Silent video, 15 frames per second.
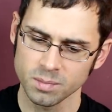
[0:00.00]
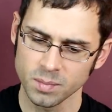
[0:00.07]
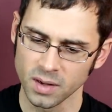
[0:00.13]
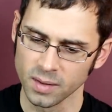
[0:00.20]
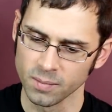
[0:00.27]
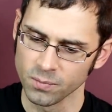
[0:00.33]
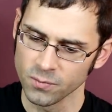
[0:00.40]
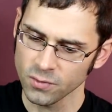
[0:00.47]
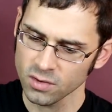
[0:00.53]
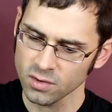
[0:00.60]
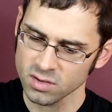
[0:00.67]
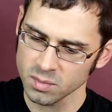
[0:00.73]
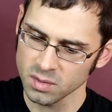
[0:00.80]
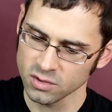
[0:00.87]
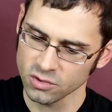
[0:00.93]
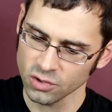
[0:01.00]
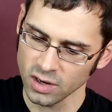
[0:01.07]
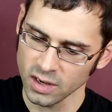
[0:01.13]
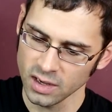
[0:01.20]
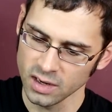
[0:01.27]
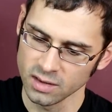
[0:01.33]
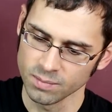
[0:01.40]
but first I'm going to
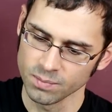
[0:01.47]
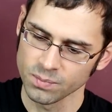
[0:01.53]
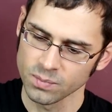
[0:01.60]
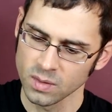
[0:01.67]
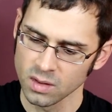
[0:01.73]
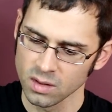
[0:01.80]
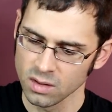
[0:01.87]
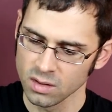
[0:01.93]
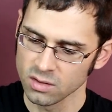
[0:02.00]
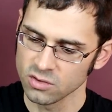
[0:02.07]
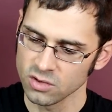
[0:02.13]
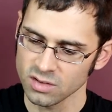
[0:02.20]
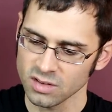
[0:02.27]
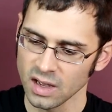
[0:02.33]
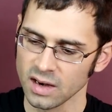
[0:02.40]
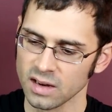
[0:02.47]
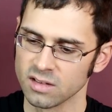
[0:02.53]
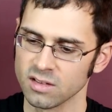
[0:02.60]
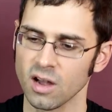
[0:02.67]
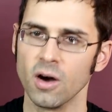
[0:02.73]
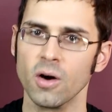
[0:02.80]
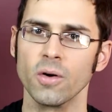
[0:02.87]
try it just on
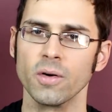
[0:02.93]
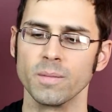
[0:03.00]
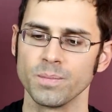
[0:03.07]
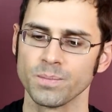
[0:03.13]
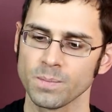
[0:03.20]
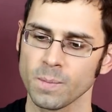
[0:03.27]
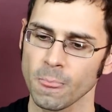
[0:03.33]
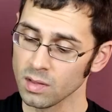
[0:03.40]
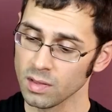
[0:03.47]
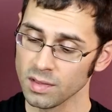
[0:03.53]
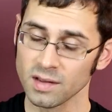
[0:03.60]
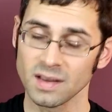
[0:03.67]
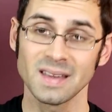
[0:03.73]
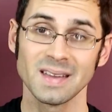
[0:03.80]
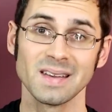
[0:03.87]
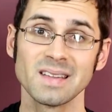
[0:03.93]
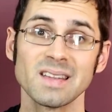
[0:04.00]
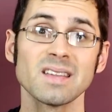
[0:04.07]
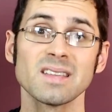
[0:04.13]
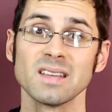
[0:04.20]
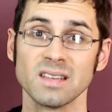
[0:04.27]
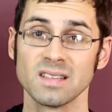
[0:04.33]
its own. The
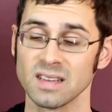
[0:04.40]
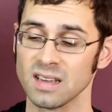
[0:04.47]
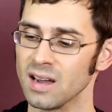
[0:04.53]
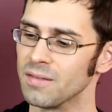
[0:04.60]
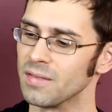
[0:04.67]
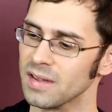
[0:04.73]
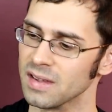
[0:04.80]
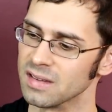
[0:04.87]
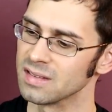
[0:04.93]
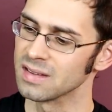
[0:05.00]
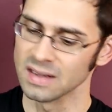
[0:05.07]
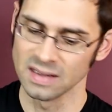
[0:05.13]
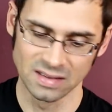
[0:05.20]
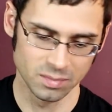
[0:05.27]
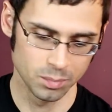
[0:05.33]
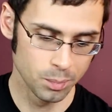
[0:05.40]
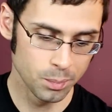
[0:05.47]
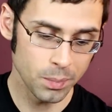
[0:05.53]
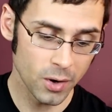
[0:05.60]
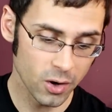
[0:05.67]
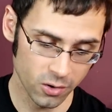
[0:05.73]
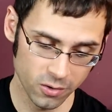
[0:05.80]
consistency of this is
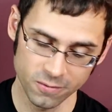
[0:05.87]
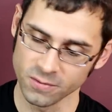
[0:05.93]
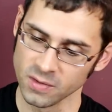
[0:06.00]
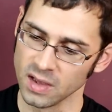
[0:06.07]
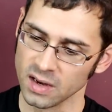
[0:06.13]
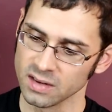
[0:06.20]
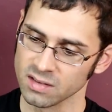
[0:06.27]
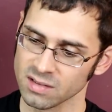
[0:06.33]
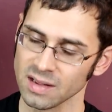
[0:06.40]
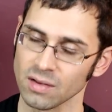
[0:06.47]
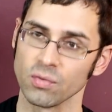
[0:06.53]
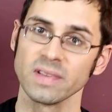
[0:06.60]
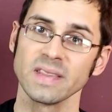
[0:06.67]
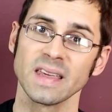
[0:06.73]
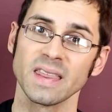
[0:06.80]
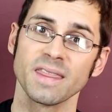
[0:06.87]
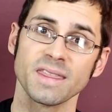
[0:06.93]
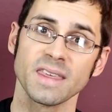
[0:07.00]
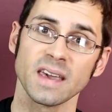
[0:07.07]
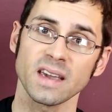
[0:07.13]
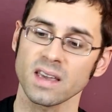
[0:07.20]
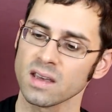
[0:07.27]
perfect. It's like really
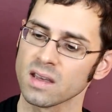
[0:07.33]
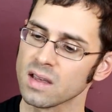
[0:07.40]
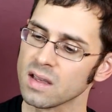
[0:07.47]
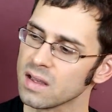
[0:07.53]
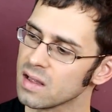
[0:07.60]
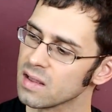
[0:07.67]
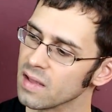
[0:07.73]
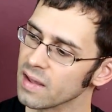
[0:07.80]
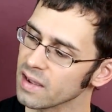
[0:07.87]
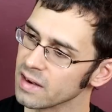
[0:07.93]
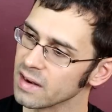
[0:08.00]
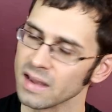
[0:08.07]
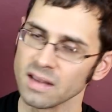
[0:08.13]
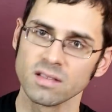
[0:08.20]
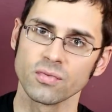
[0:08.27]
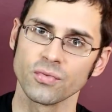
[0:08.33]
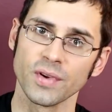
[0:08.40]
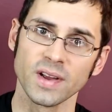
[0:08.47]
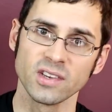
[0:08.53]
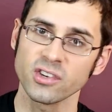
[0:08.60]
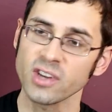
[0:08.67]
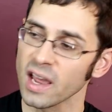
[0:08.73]
thick, like a nice
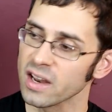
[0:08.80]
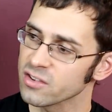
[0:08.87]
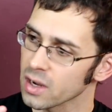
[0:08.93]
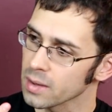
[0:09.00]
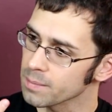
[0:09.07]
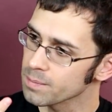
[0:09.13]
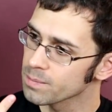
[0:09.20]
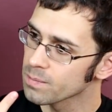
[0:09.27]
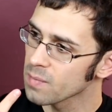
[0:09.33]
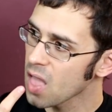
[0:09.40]
rich ketchup.